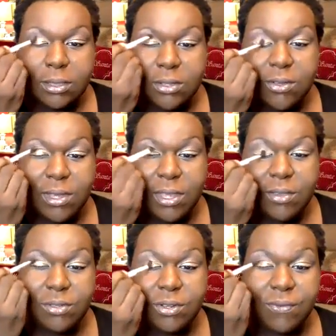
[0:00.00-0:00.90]
you can
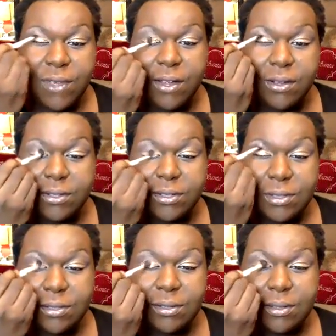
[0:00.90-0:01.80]
use your
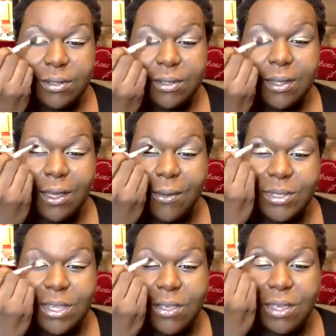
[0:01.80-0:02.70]
fingers. I
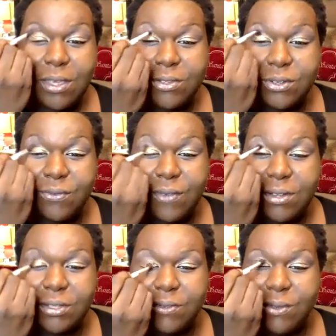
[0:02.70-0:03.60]
always say you can use your
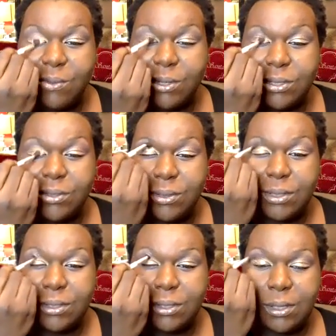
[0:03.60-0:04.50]
fingers if you want to.
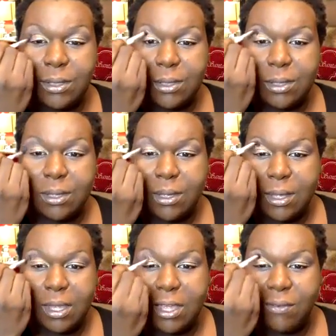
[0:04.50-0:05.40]

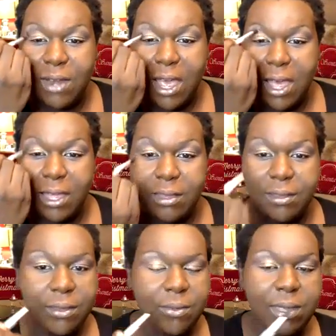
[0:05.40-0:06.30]
If not,
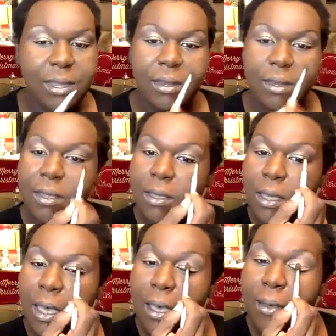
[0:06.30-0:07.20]
you can
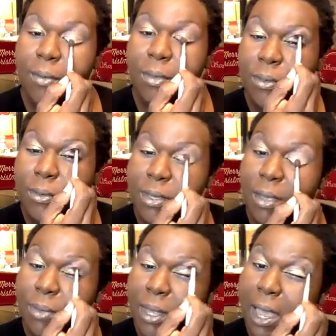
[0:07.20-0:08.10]
use
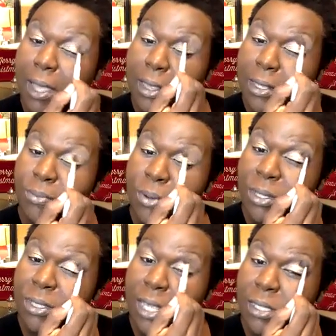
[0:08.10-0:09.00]
something like this
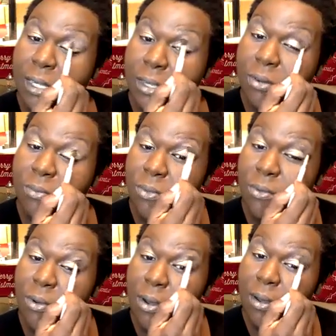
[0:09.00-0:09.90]
brush that's a little
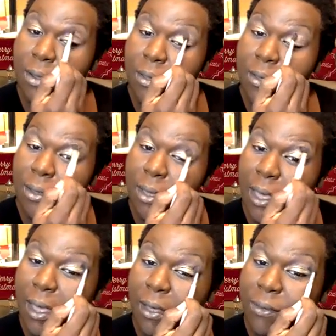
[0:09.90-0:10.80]
more,
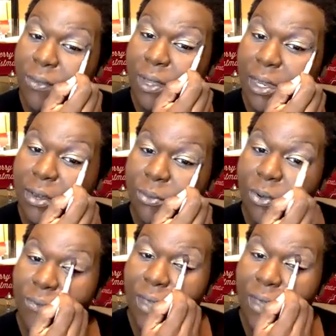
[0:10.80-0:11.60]
feel a little more